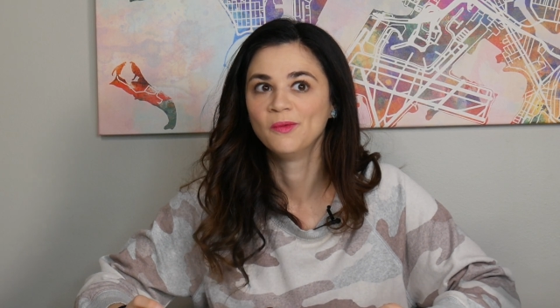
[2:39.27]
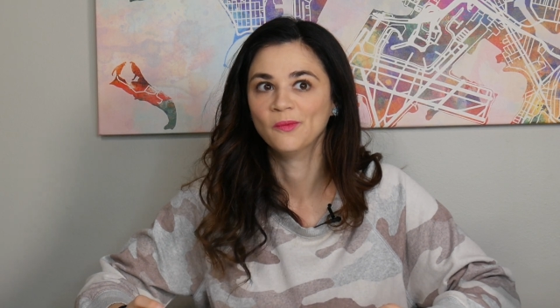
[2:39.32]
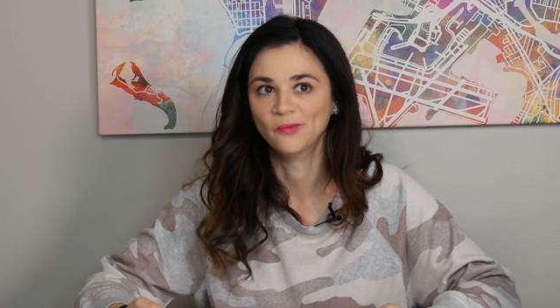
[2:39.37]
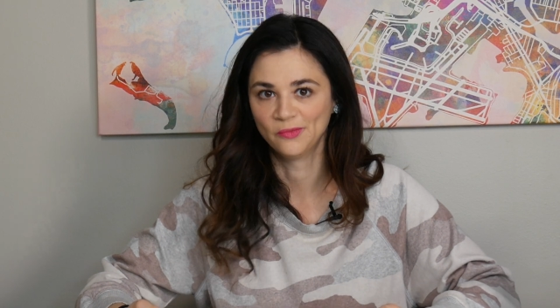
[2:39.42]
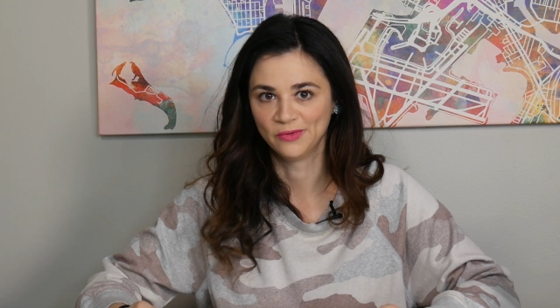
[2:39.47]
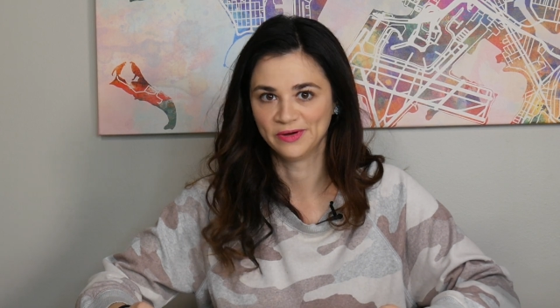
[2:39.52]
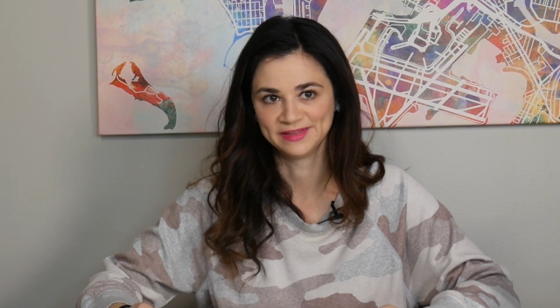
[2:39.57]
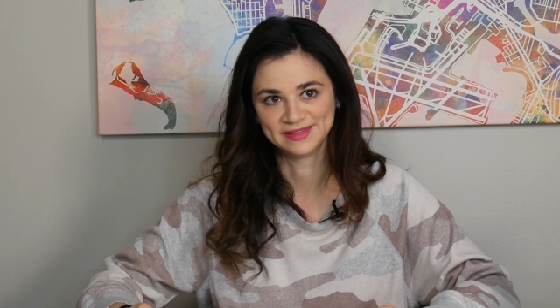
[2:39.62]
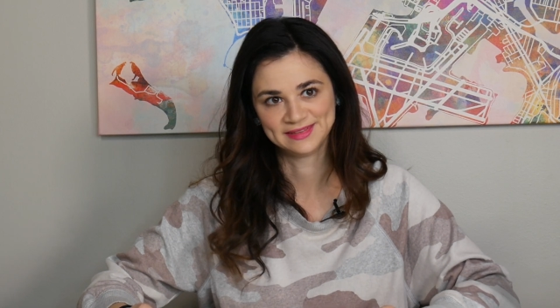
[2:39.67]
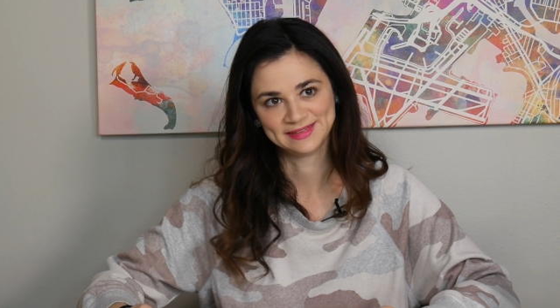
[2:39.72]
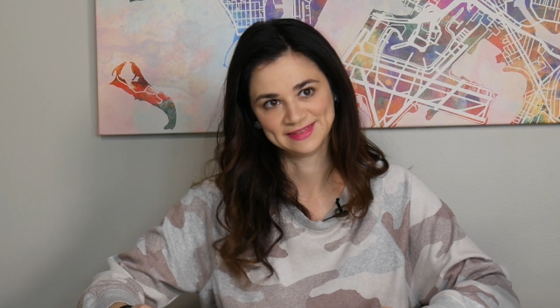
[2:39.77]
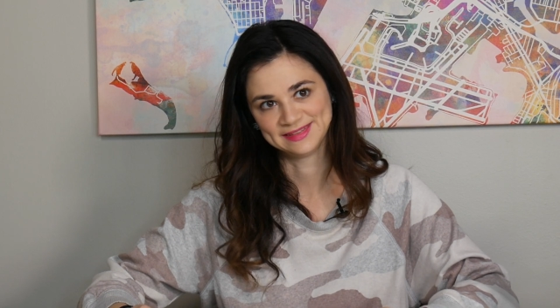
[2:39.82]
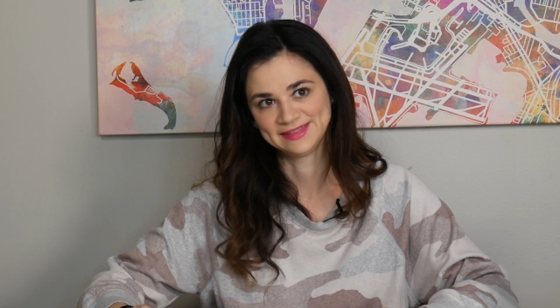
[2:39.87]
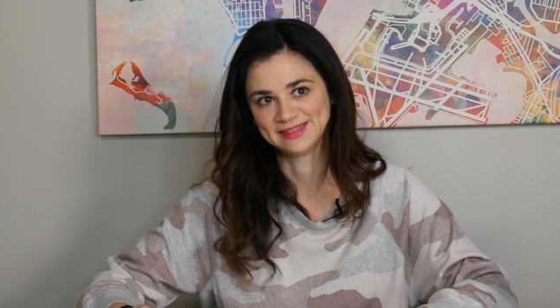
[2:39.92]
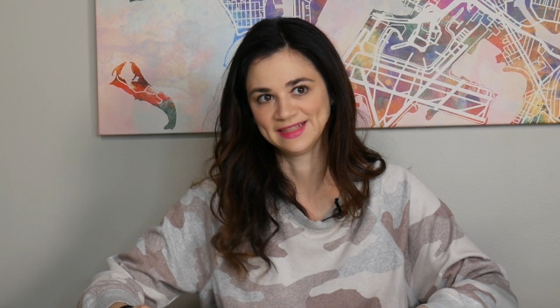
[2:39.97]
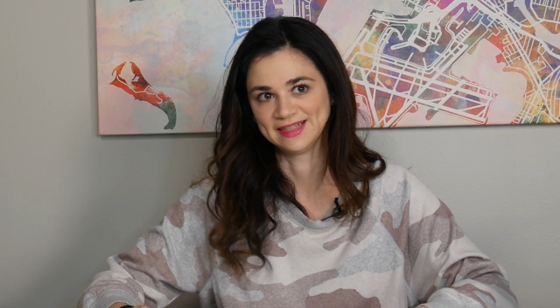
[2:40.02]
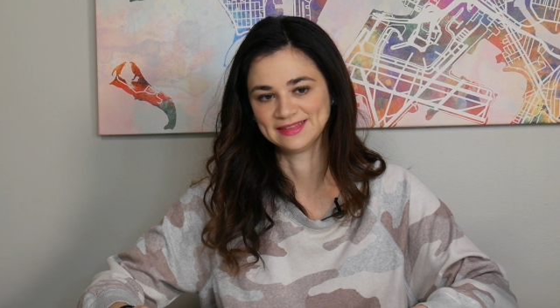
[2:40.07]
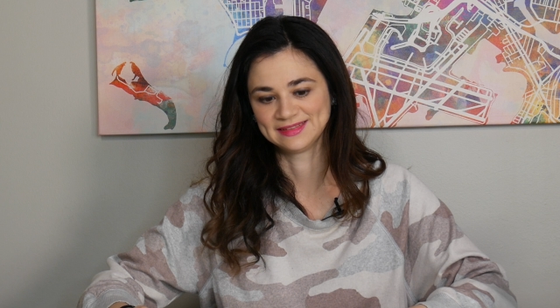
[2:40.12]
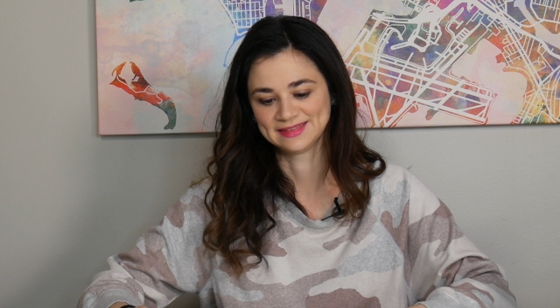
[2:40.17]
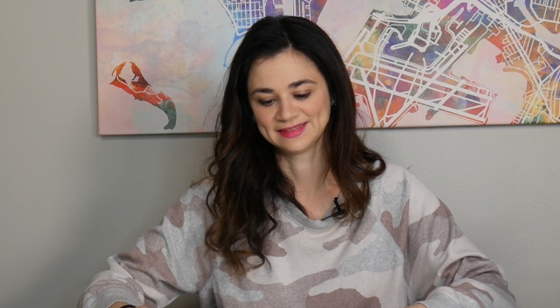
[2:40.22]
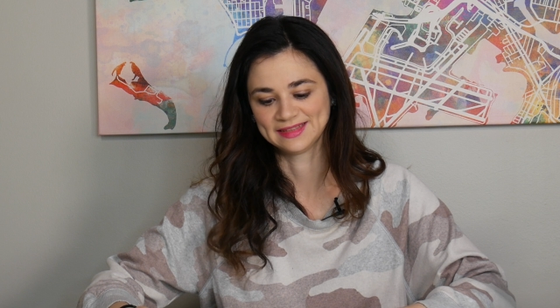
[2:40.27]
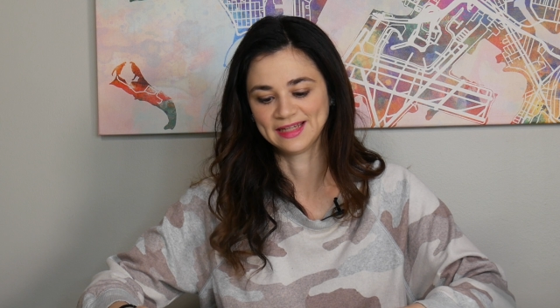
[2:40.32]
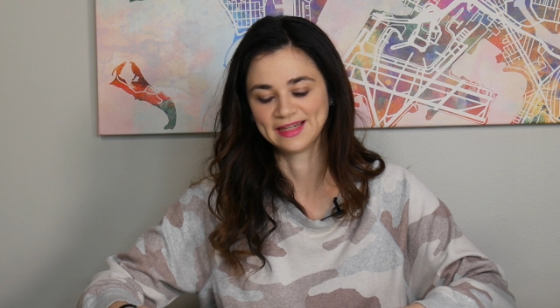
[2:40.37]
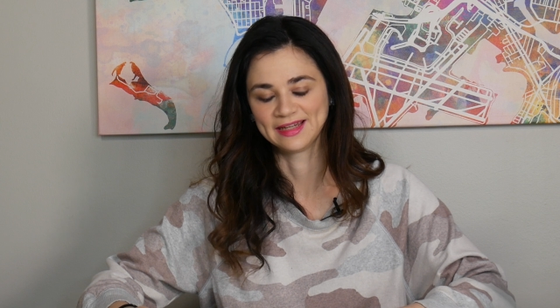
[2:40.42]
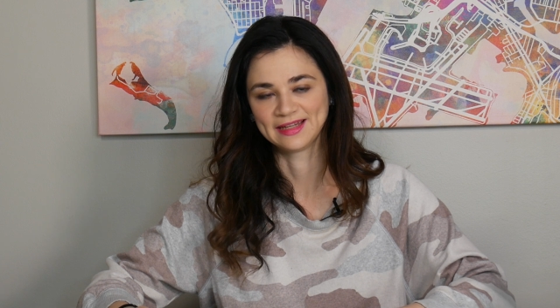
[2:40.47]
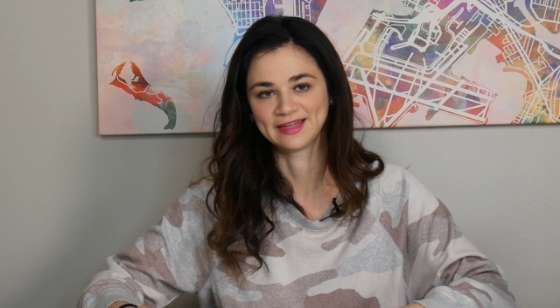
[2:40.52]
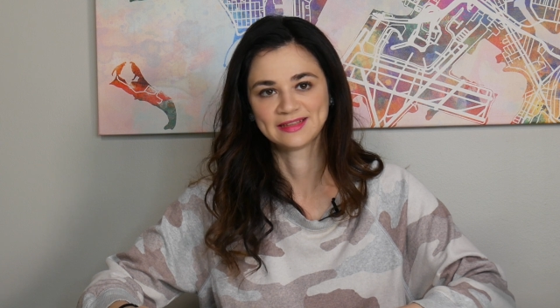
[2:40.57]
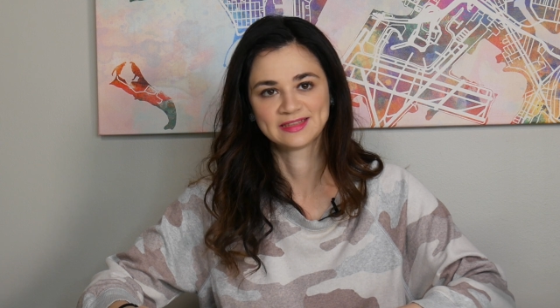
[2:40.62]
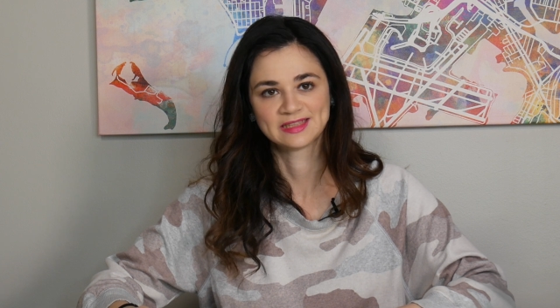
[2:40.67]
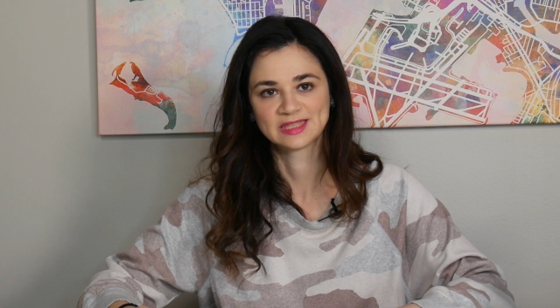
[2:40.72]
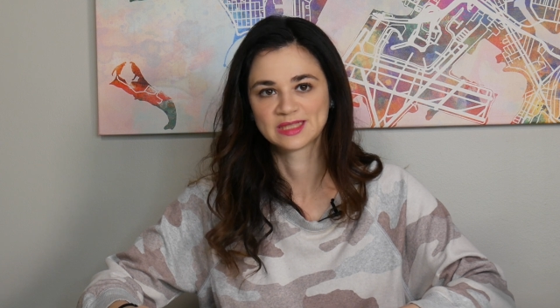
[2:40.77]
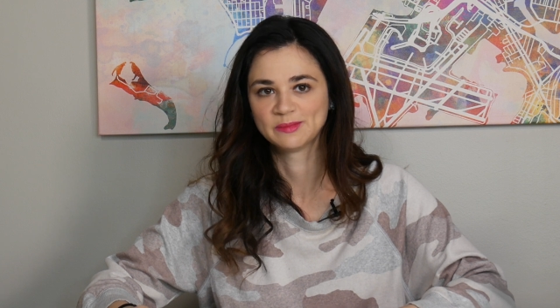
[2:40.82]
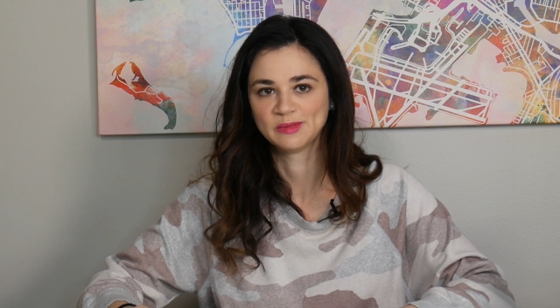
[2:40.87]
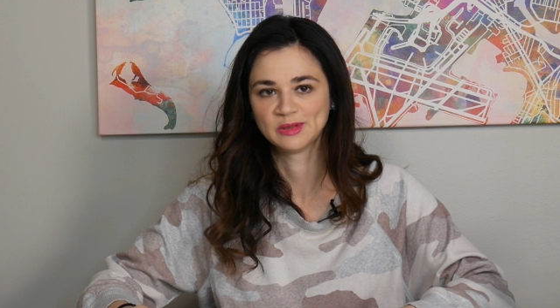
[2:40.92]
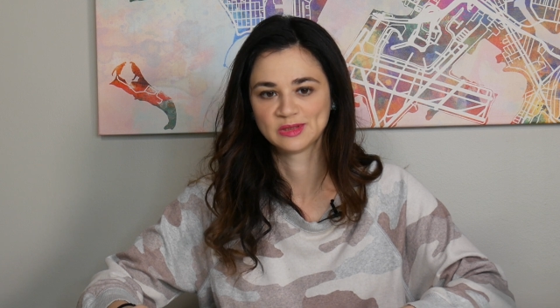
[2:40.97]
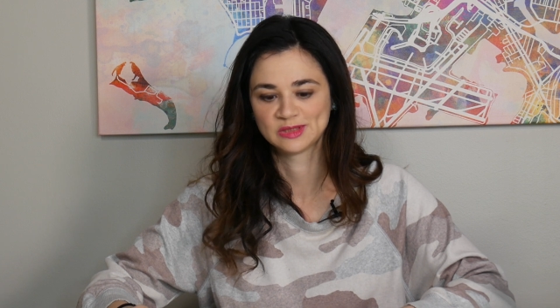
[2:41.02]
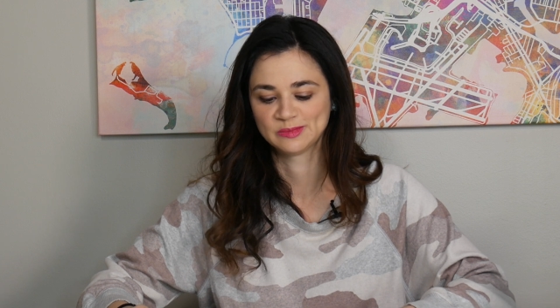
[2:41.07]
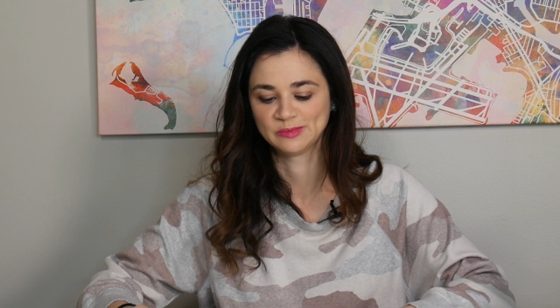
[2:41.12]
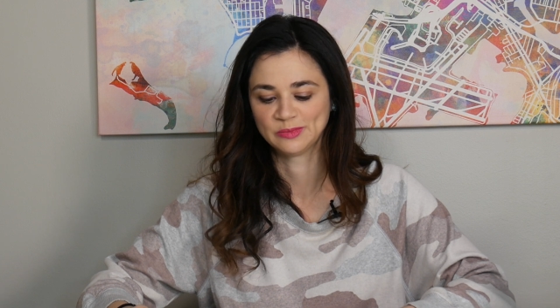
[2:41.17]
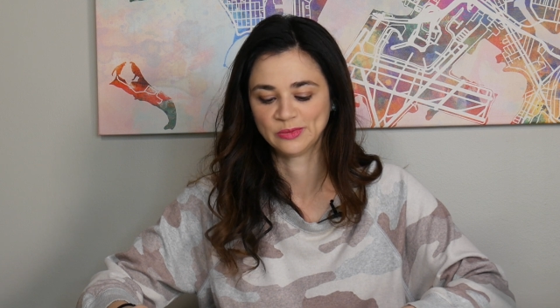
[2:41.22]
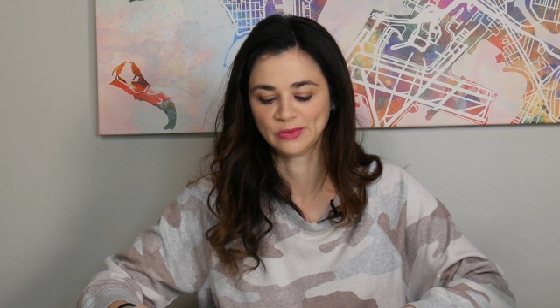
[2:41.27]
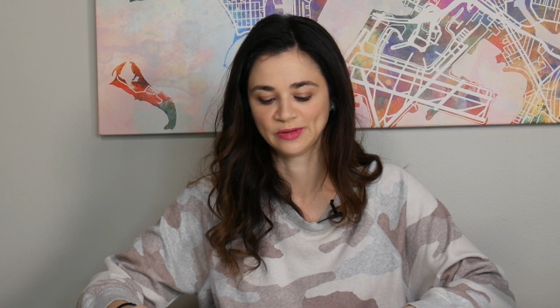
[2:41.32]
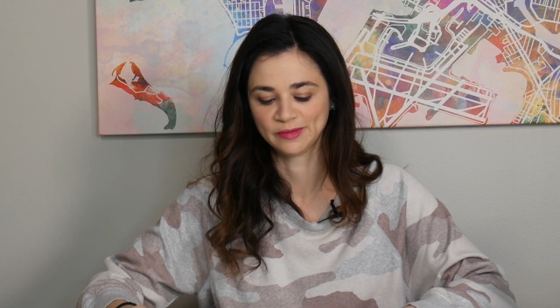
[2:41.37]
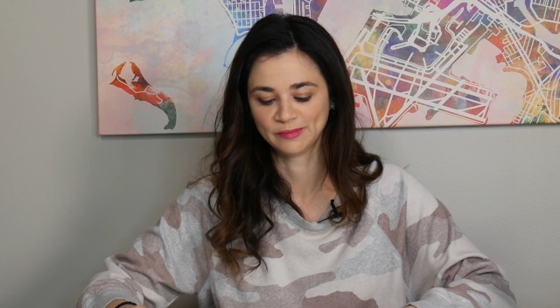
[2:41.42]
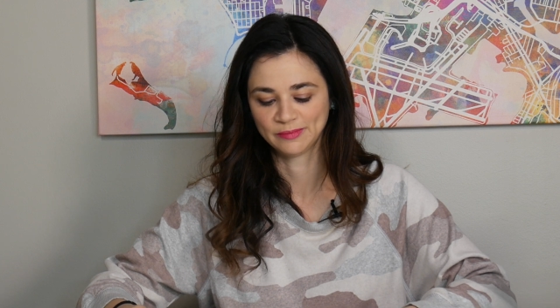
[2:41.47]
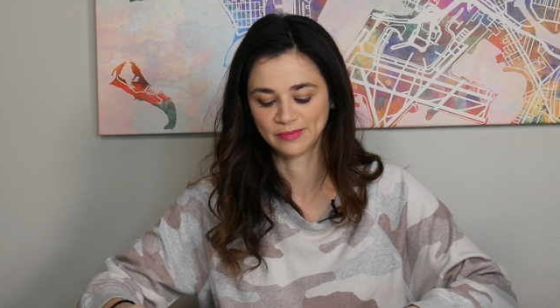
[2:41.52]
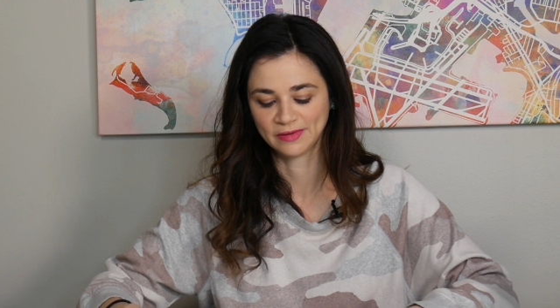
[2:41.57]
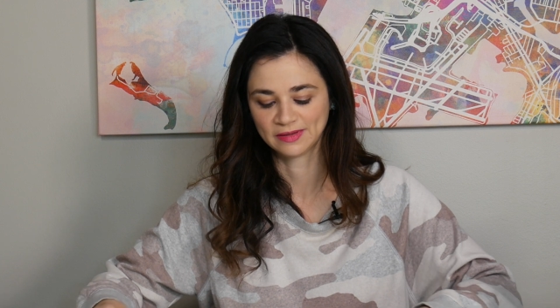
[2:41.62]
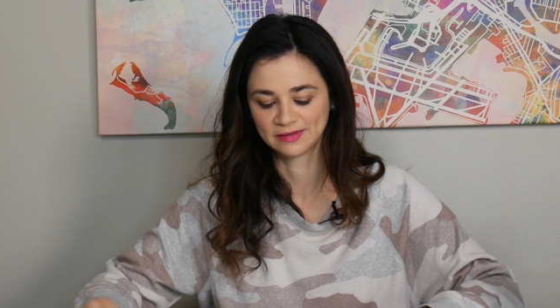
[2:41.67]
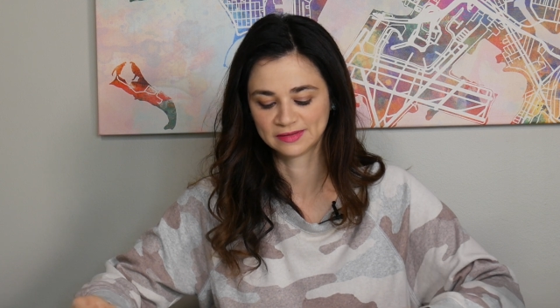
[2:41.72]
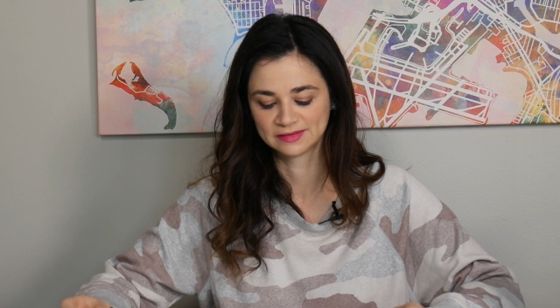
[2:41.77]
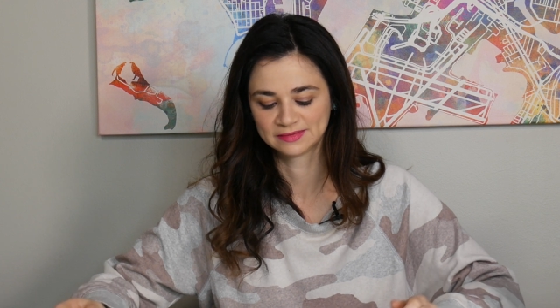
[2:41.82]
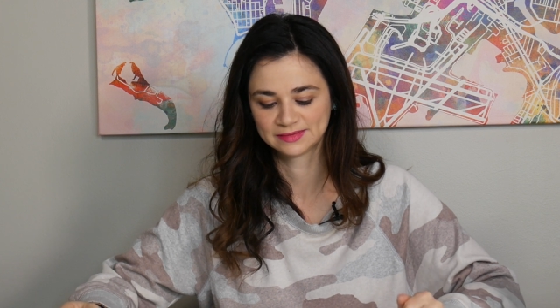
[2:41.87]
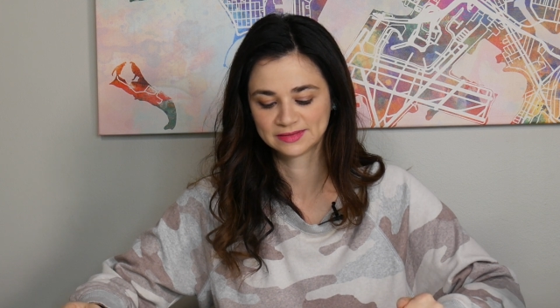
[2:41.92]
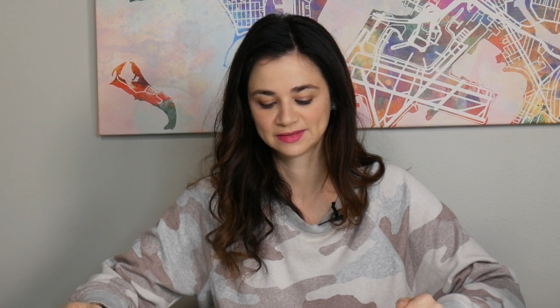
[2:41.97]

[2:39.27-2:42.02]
what does it taste like? It's the most important part.